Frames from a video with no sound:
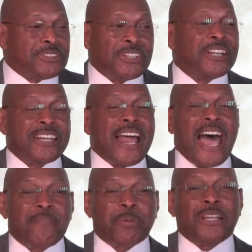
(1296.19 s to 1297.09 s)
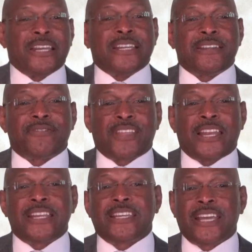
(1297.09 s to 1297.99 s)
Could not believe
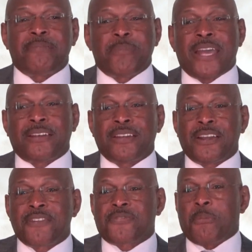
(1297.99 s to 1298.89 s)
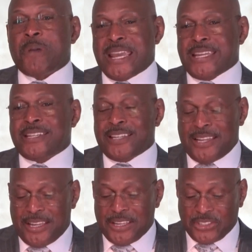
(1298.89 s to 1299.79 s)
that he had meant for
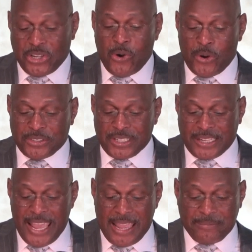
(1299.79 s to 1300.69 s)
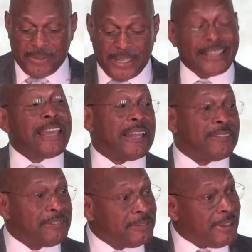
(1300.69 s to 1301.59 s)
me to go into the game.
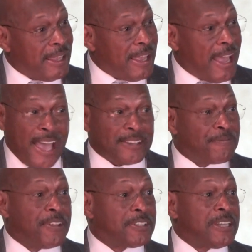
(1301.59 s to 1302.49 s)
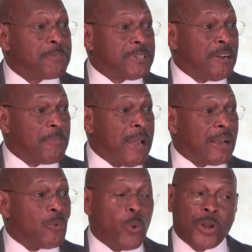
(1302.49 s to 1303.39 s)
Again, I was a 15
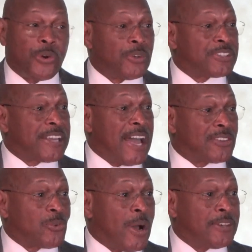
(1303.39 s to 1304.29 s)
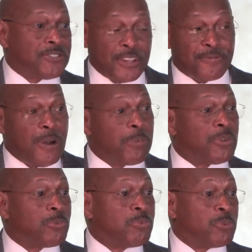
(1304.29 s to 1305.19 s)
tailback, working on the scout squad, just
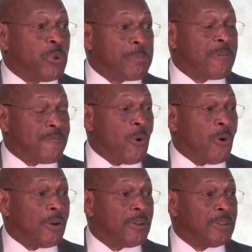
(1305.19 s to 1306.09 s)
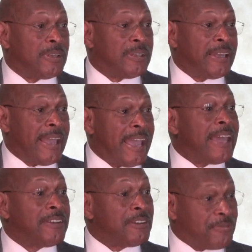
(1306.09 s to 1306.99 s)
fumbled the week before,
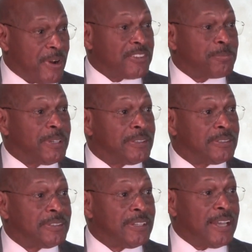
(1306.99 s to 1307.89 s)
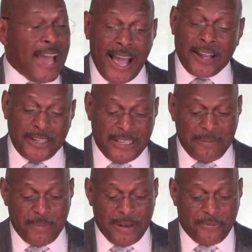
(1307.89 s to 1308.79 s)
and a freshman. How could he
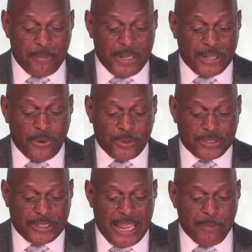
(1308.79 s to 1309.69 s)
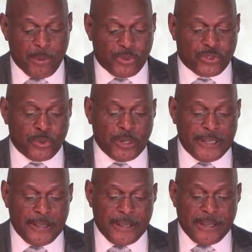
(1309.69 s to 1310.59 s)
have meant for me to go into the game? It was
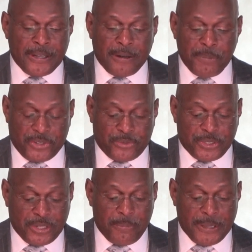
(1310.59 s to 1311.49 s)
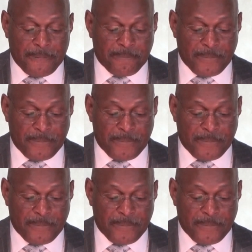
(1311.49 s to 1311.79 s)
truly a mystery to me.